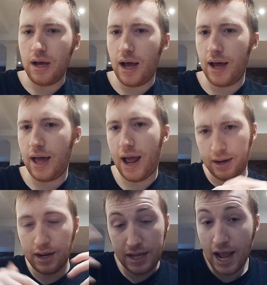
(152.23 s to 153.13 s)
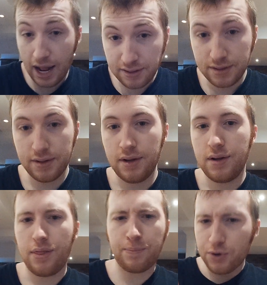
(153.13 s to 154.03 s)
Uh, and yet,
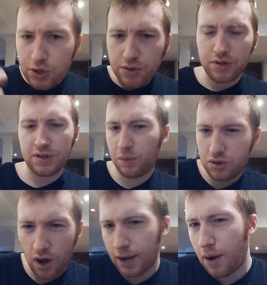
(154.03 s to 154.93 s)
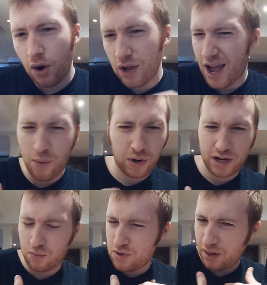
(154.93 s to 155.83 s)
the producers, they were talking about, oh yeah, we're
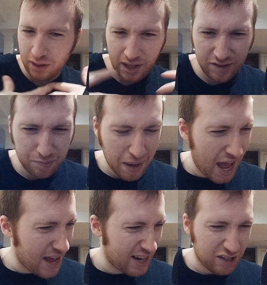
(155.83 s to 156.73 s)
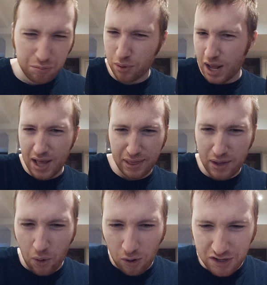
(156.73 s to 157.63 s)
going to really expand and explain
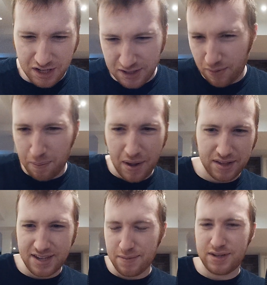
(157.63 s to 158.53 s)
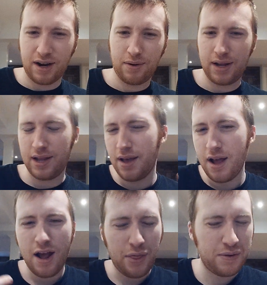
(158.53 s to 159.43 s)
the origins of the Pet Sematary.
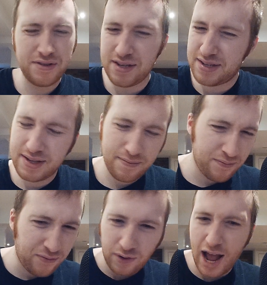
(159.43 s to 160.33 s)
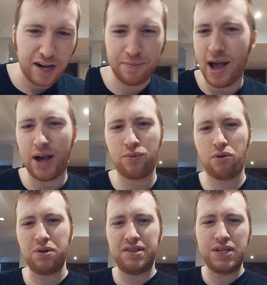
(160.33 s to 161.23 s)
There's this flashback
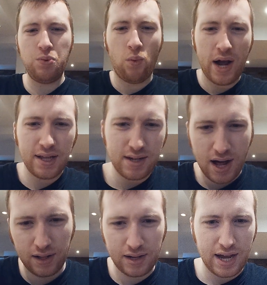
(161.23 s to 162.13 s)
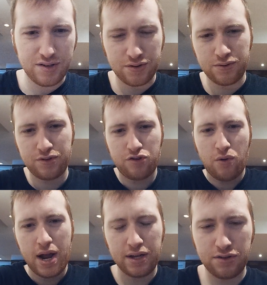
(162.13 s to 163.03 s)
where we see white colonizers
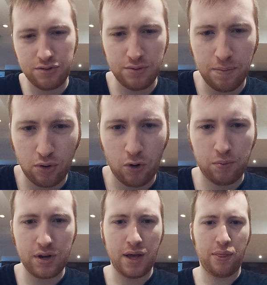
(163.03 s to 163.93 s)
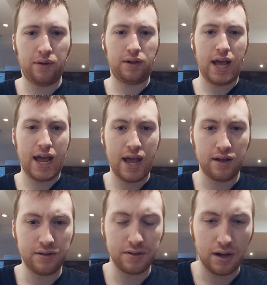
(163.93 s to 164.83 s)
trying to appropriate the
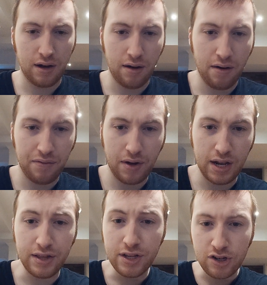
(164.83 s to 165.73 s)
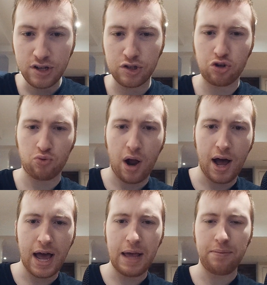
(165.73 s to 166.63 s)
land of an indigenous
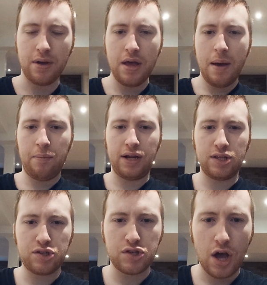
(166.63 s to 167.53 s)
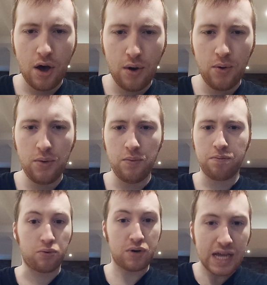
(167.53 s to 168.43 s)
tribe, but it's so
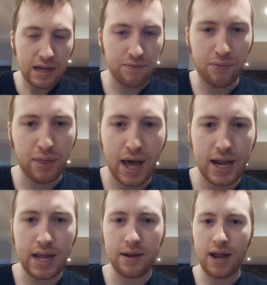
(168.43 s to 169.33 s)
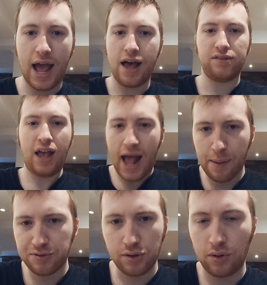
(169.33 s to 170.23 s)
brief that it has
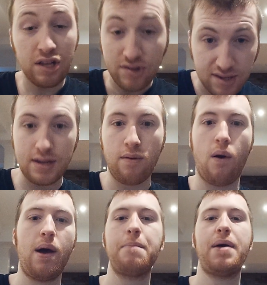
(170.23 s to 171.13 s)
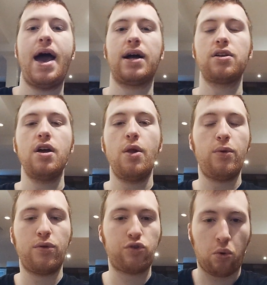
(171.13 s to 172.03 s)
absolutely zero impact
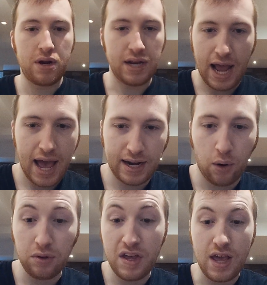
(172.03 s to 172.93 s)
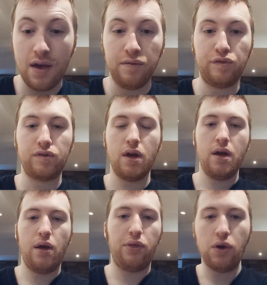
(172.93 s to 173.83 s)
to the story at hand and only gives
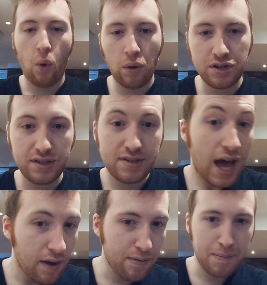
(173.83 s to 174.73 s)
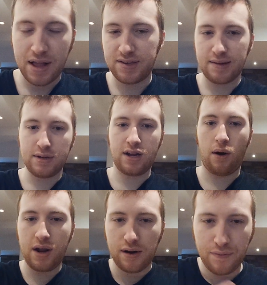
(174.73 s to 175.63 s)
the origins, not of the Pet
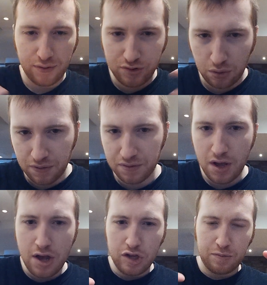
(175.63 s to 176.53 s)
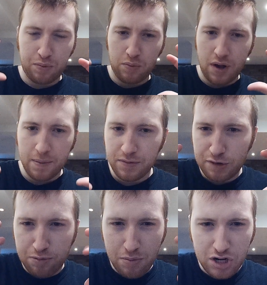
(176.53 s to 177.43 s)
Sematary and of the sort of sp um,
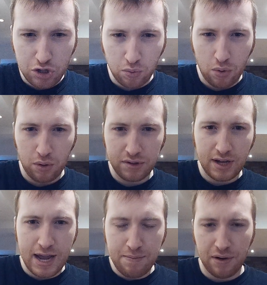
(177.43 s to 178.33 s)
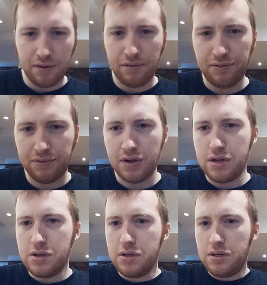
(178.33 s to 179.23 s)
spiritual type of
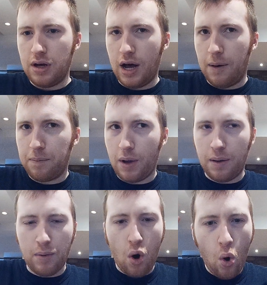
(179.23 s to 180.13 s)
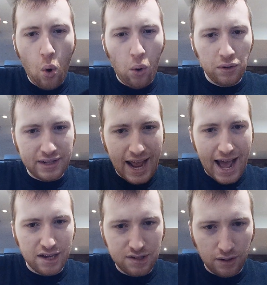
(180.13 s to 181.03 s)
um, um, hold it
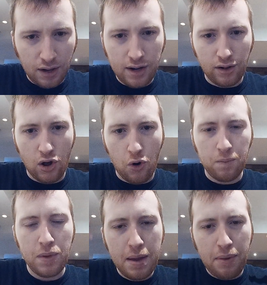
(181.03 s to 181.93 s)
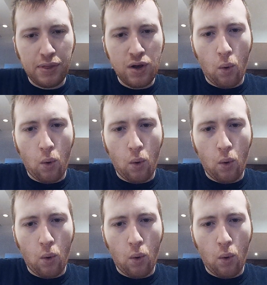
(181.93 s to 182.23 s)
has to Ludlow, but the